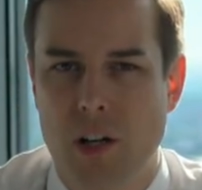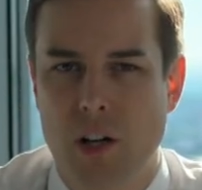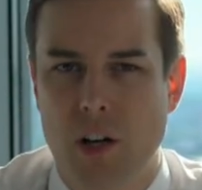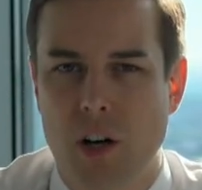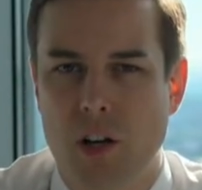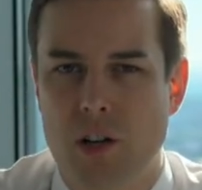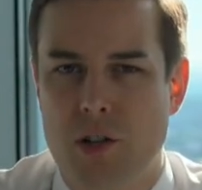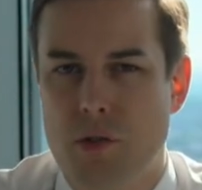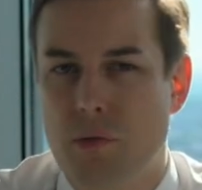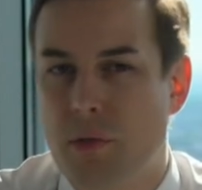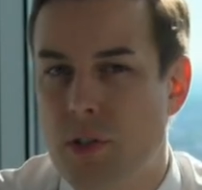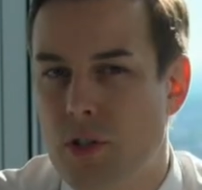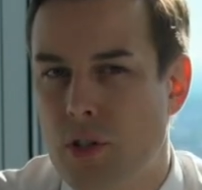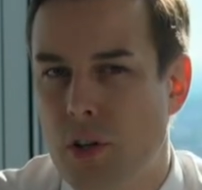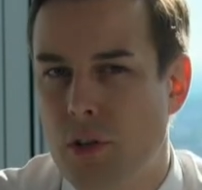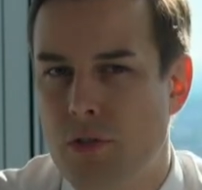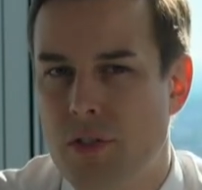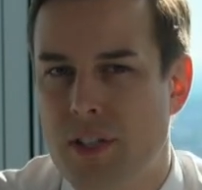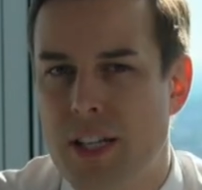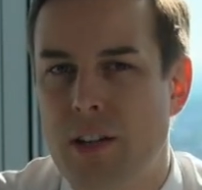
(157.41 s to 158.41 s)
All
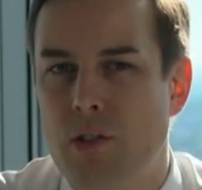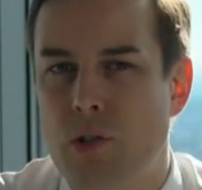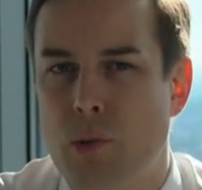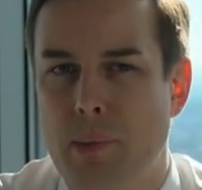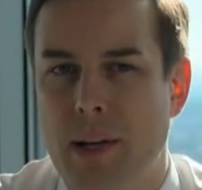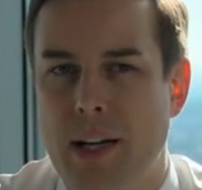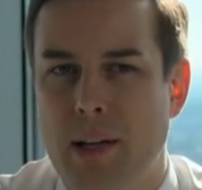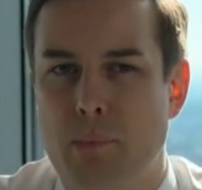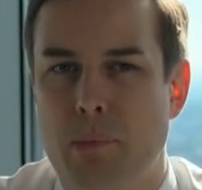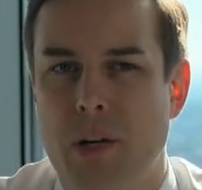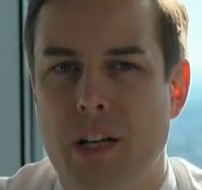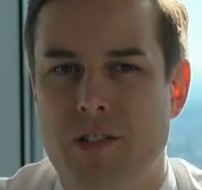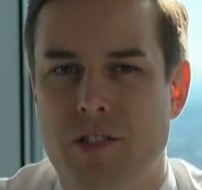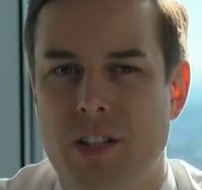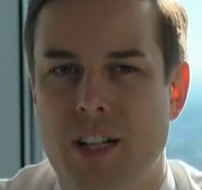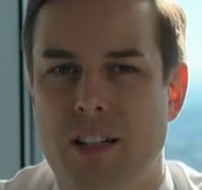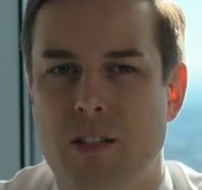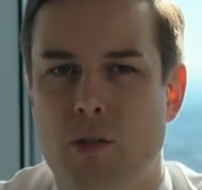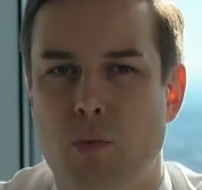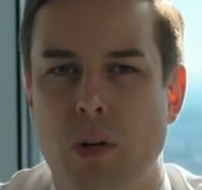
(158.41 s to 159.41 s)
Eurozone central bank
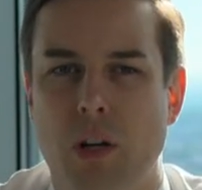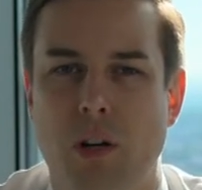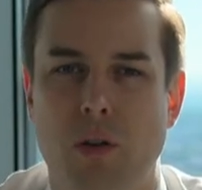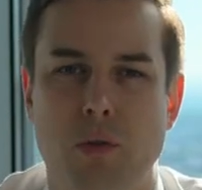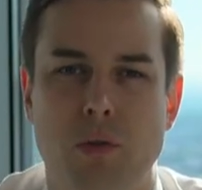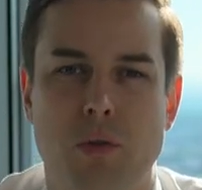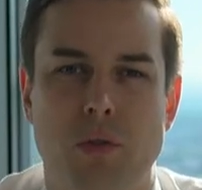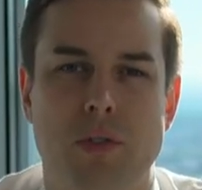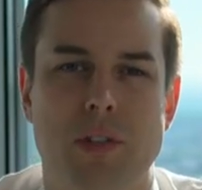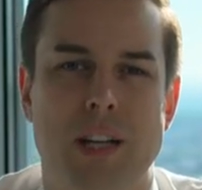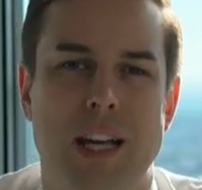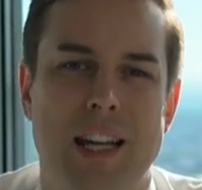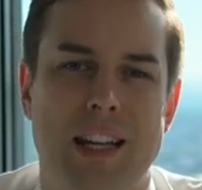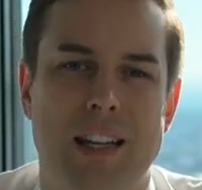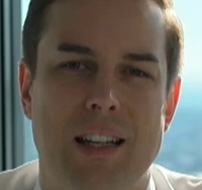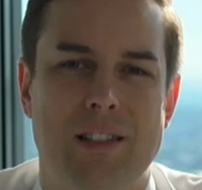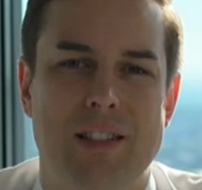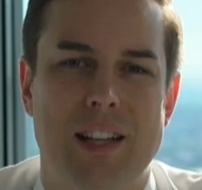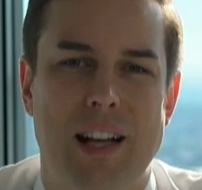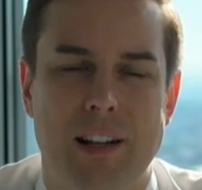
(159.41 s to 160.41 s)
presidents will hold
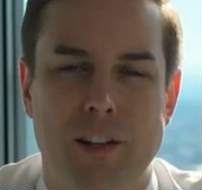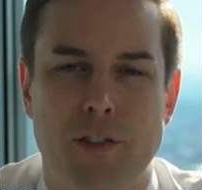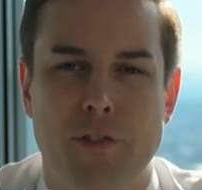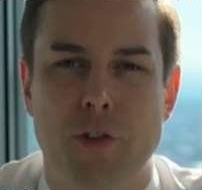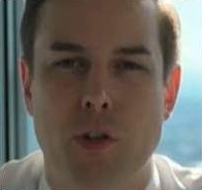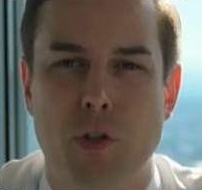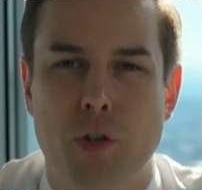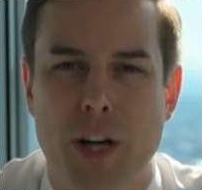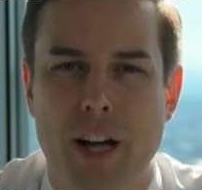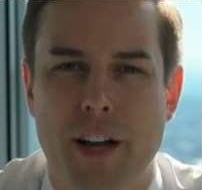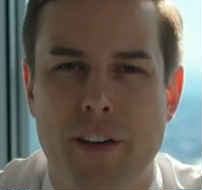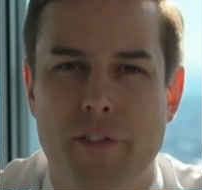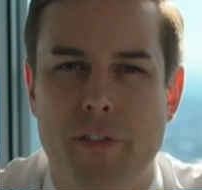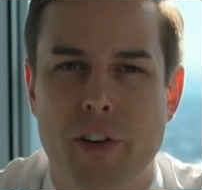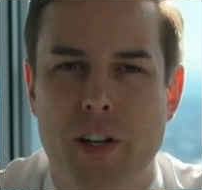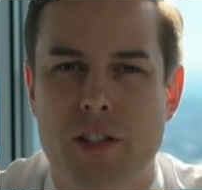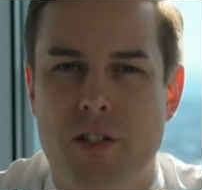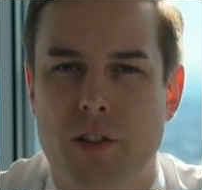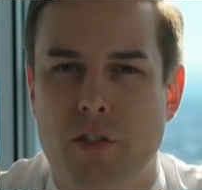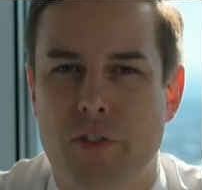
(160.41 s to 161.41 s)
a telephone
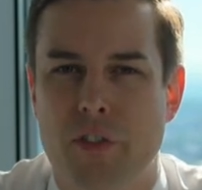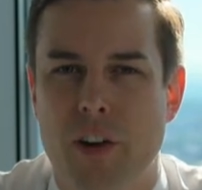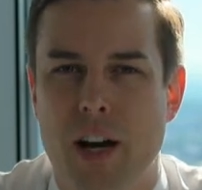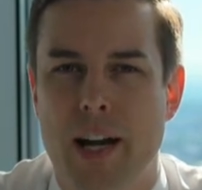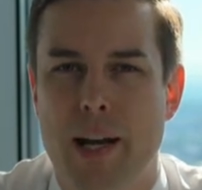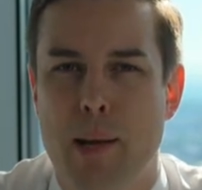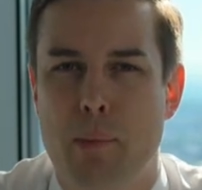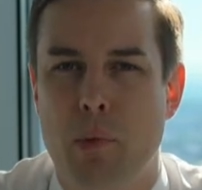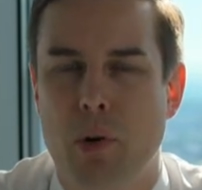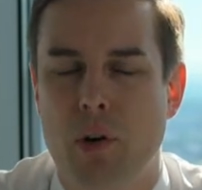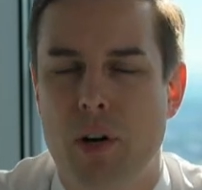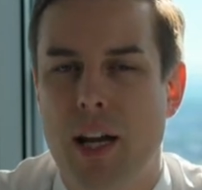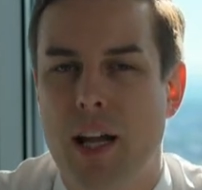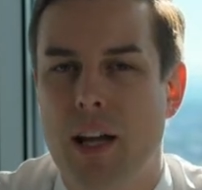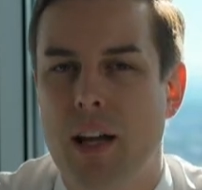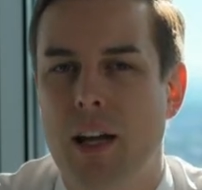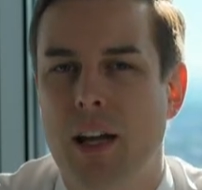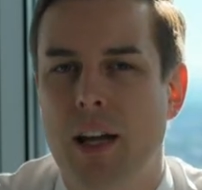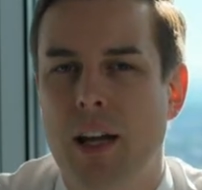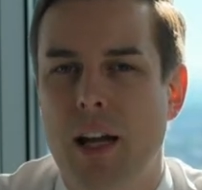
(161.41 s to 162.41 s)
conference on Friday
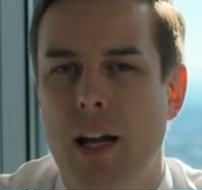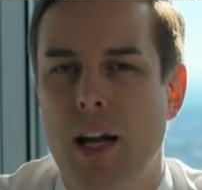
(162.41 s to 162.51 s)
morning,